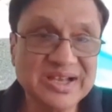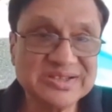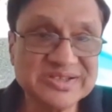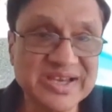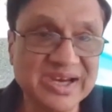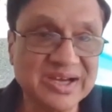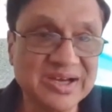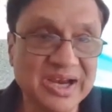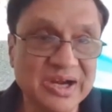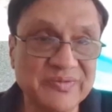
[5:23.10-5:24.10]
second
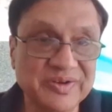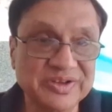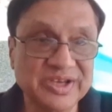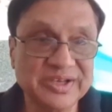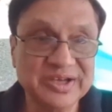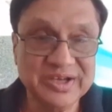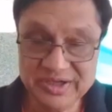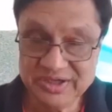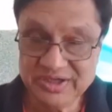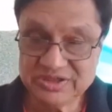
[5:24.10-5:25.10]
kind of a thing.
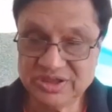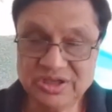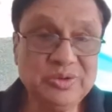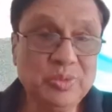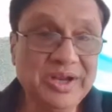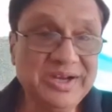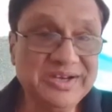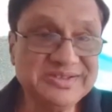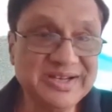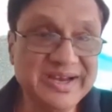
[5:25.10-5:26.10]
Third one
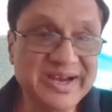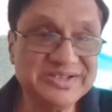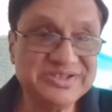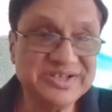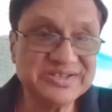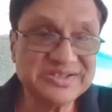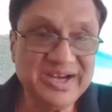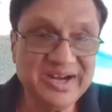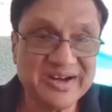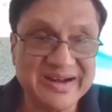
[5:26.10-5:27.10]
is an
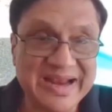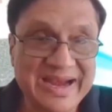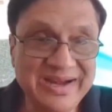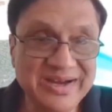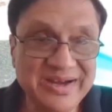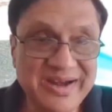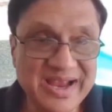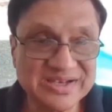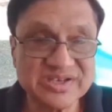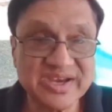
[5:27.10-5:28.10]
adjusted RAND
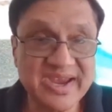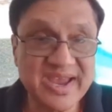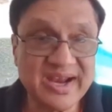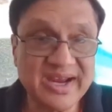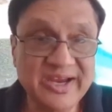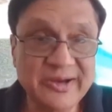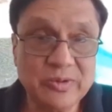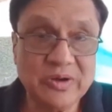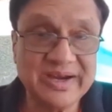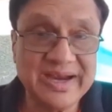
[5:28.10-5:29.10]
index, ARI,
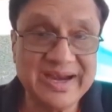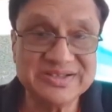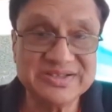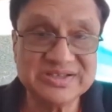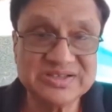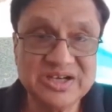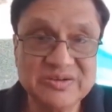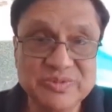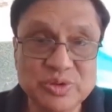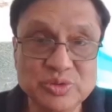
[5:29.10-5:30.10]
or
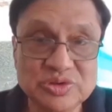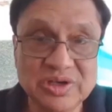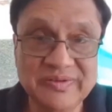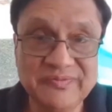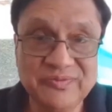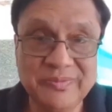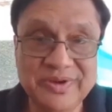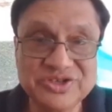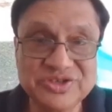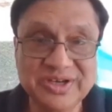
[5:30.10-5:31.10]
adjusted mutual
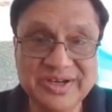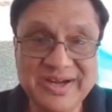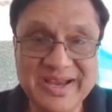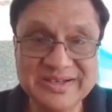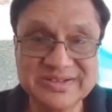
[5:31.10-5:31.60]
information index,